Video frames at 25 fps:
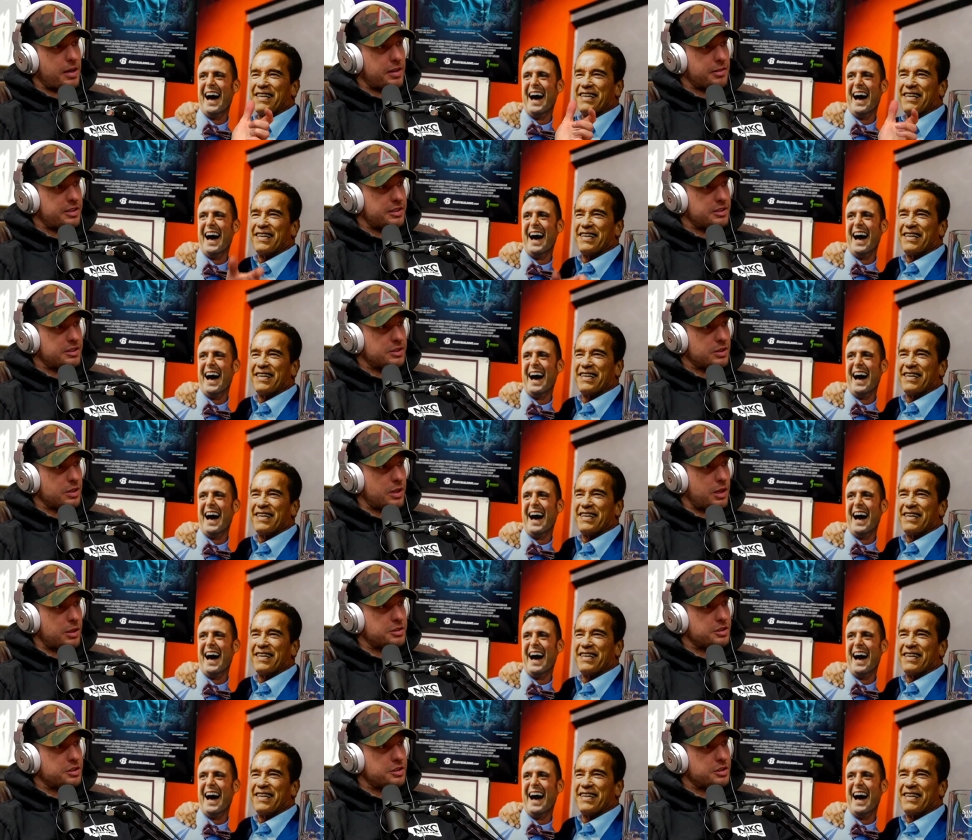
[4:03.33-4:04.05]
Speaker 1: my
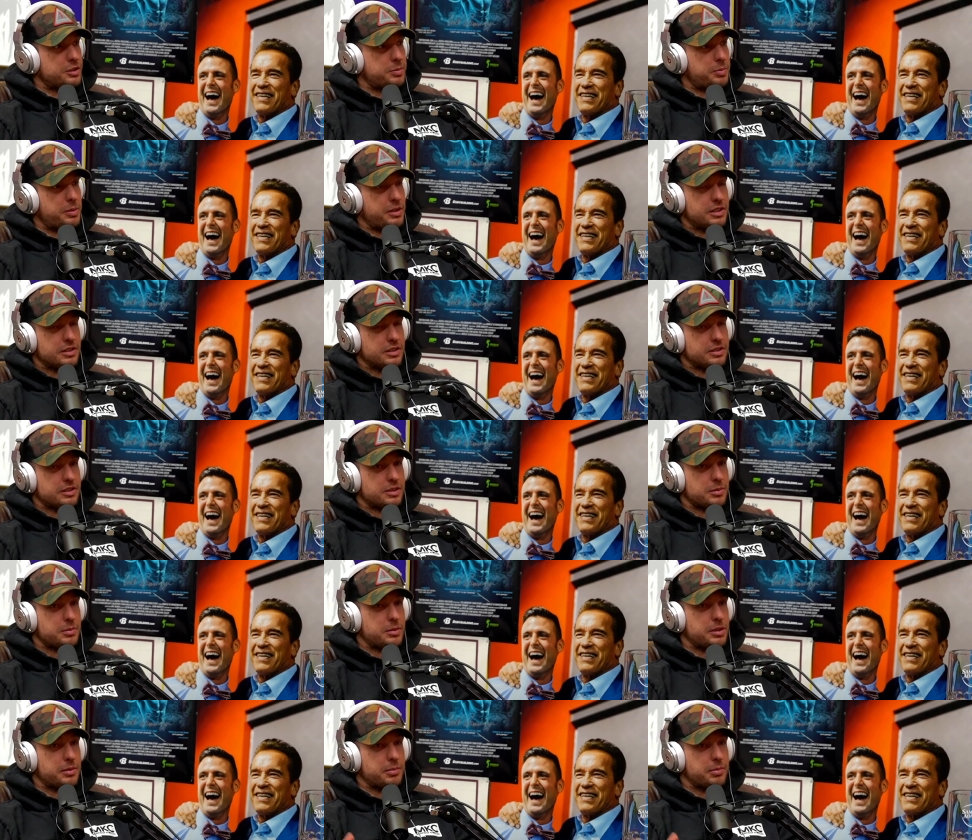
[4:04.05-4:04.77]
physiology's speaking
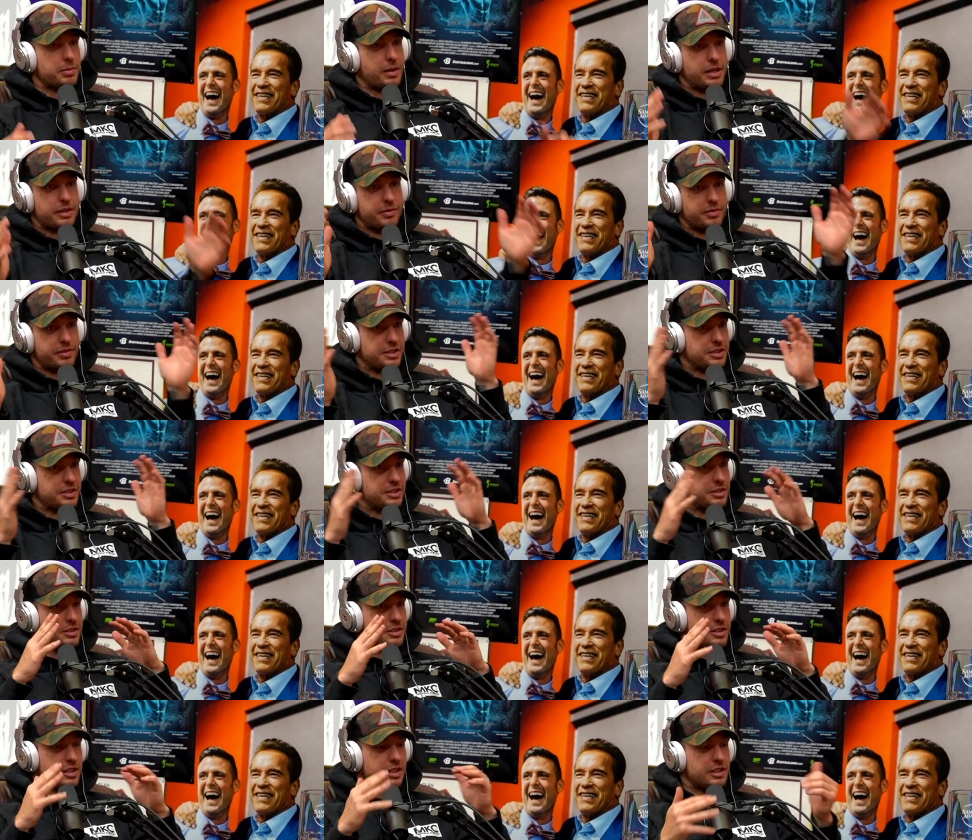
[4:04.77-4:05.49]
to me, my
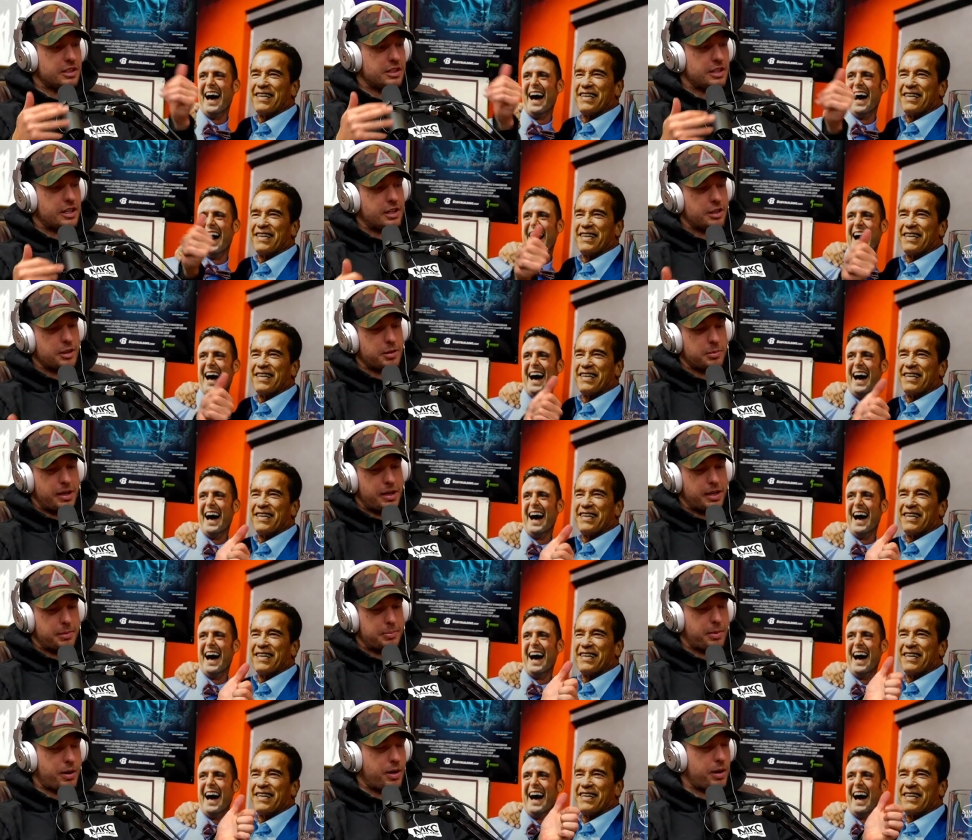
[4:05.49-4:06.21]
vision's getting narrow,
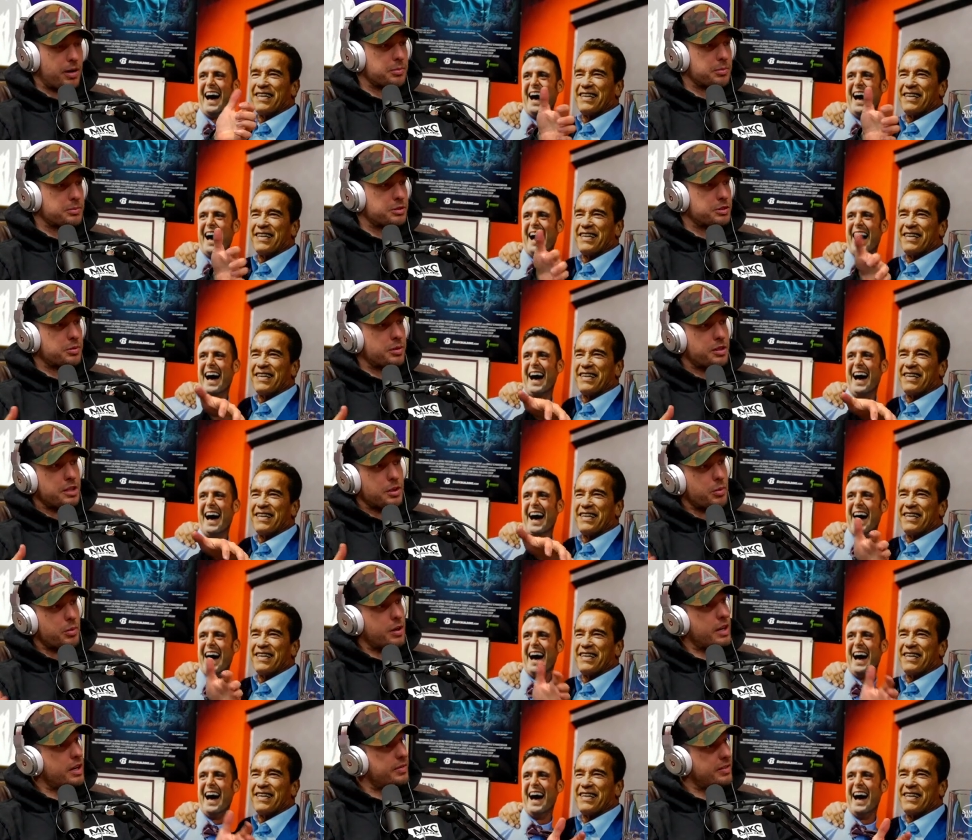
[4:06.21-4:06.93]
my palms
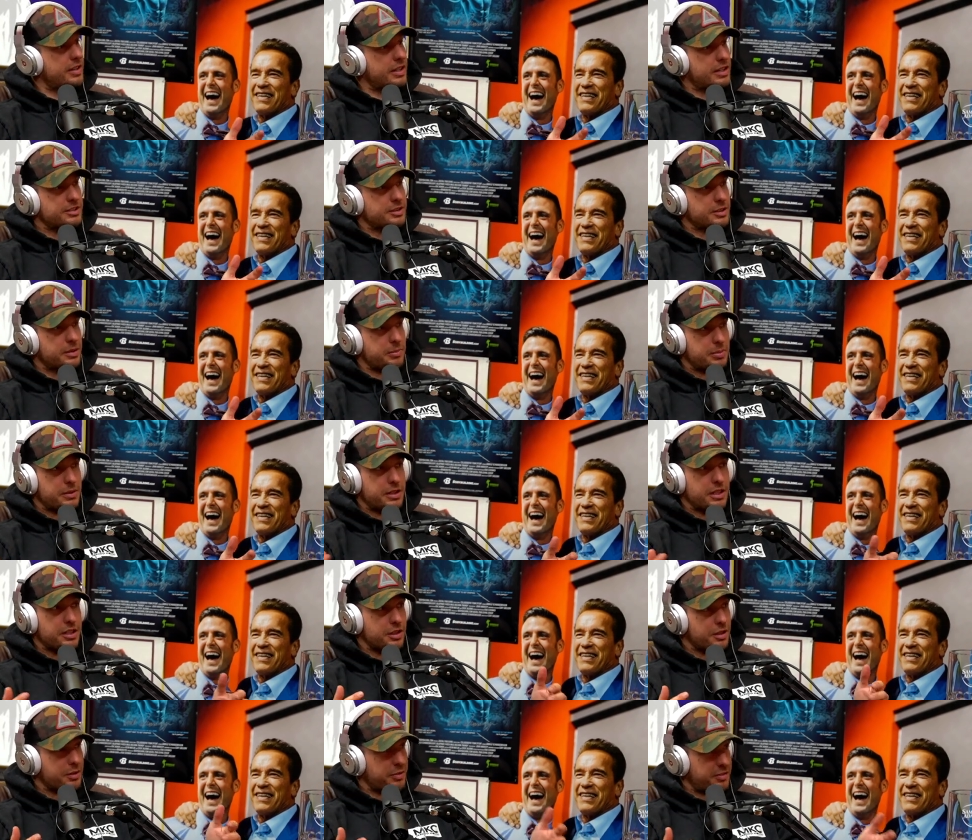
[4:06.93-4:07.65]
sweaty, whatever it ends up
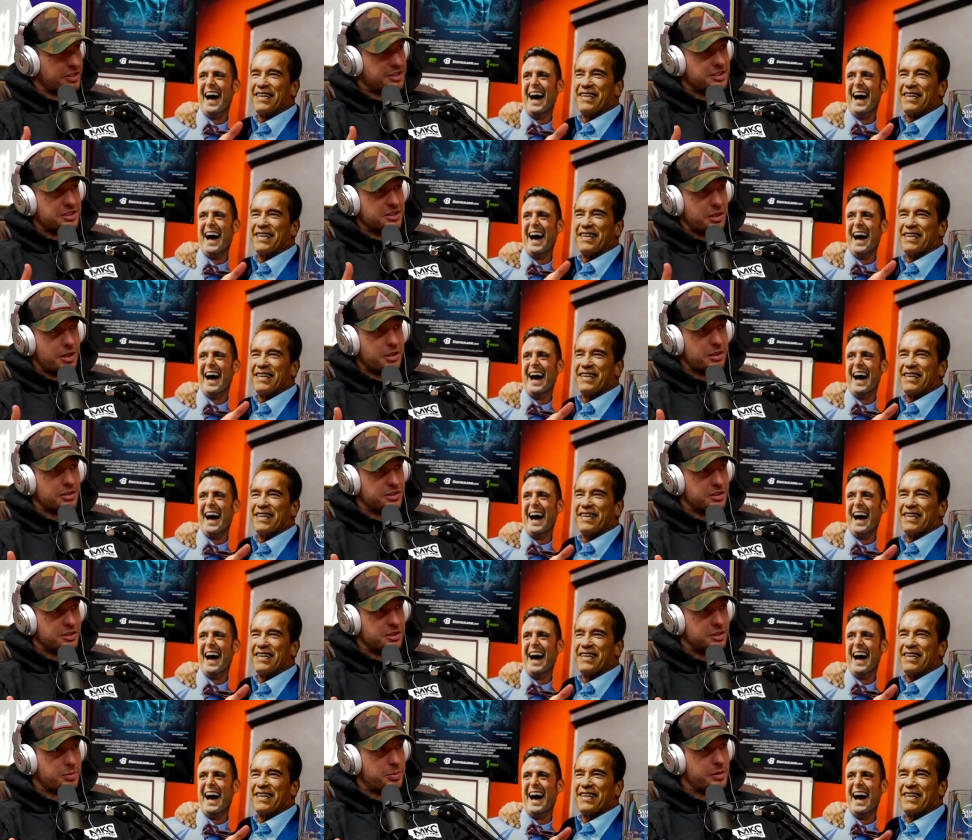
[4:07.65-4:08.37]
being, your
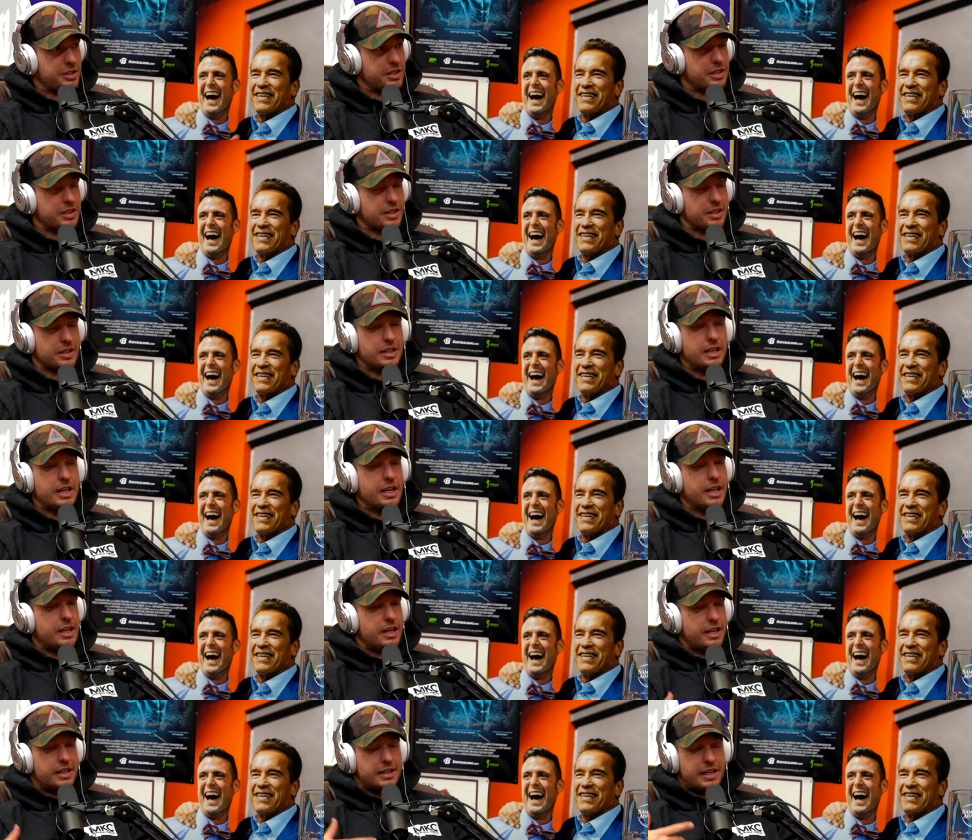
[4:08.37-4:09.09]
physiology's speaking.
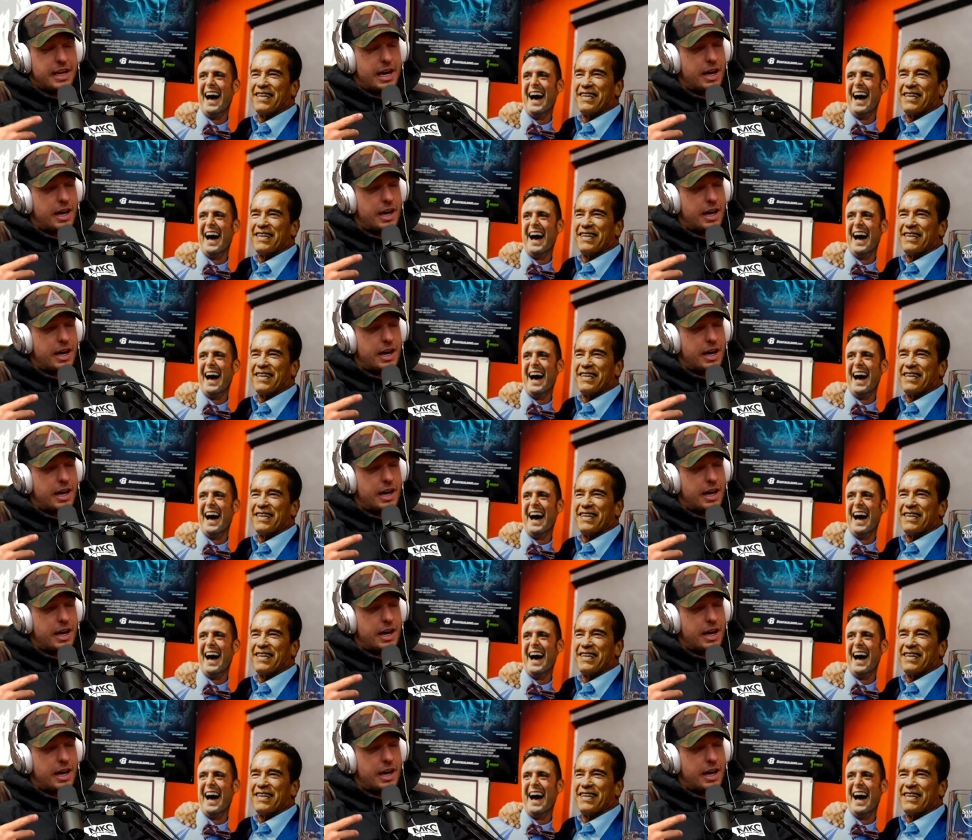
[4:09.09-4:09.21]
Mm-hmm.